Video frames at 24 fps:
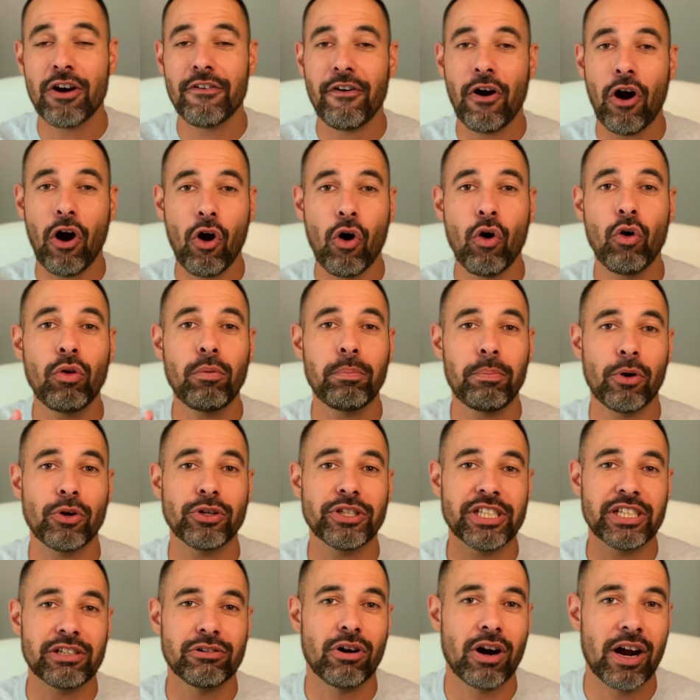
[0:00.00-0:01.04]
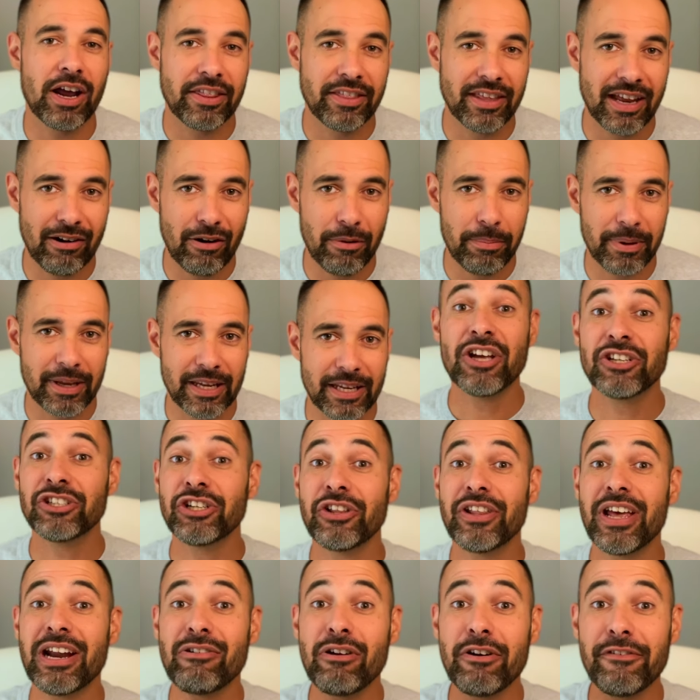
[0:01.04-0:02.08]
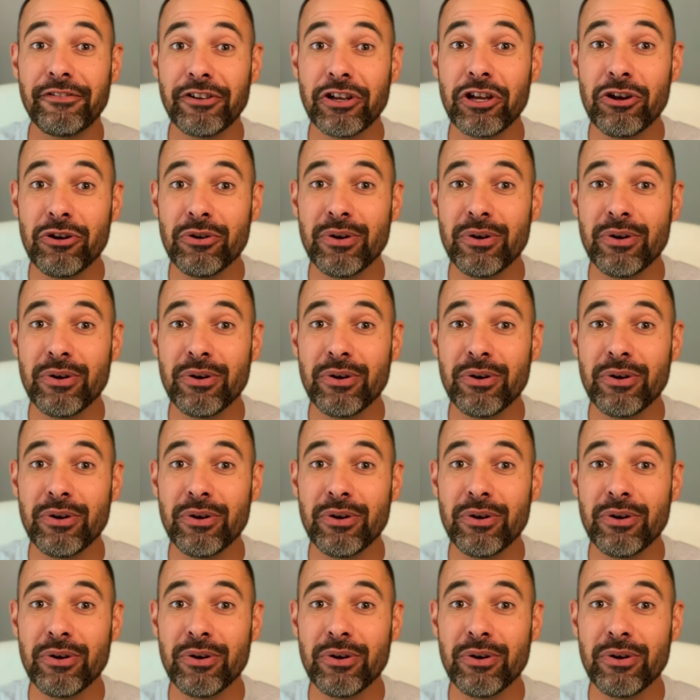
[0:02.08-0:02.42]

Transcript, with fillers: of whole body cryotherapy. So their review